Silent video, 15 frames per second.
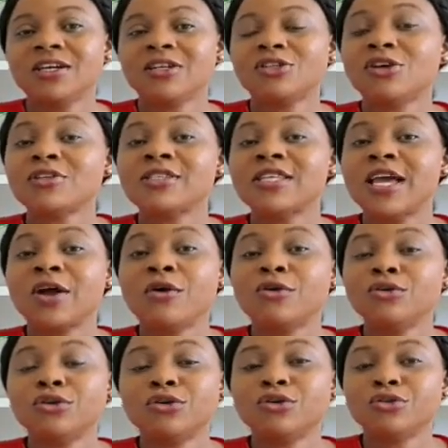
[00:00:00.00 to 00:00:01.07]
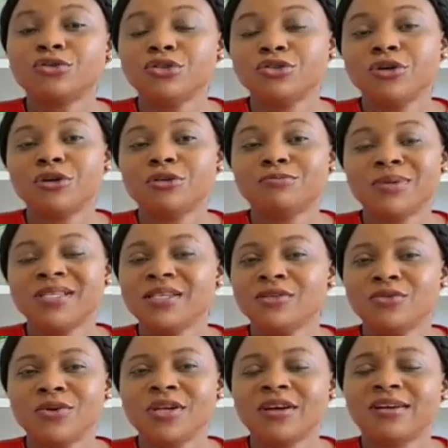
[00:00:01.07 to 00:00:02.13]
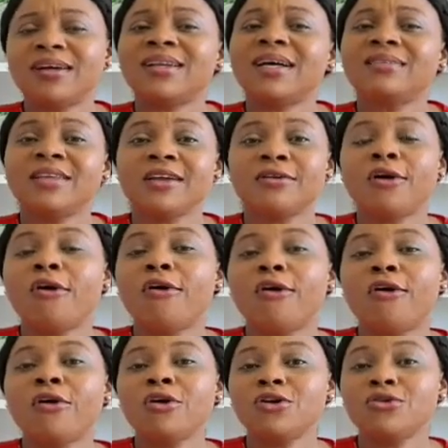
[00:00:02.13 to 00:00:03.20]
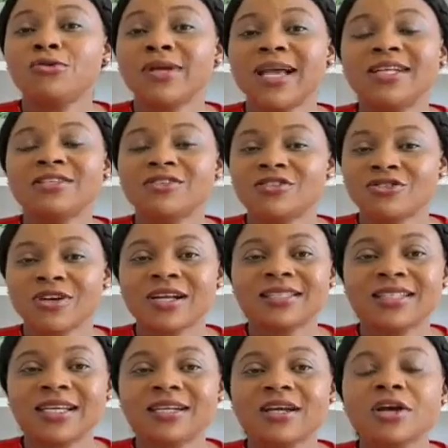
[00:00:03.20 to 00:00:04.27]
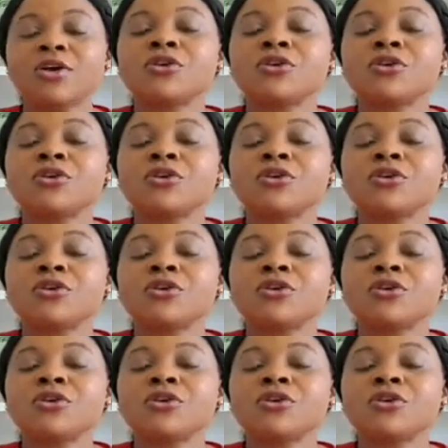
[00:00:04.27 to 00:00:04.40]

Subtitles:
Don't say, oh no, you're busy doing another thing or you get distracted.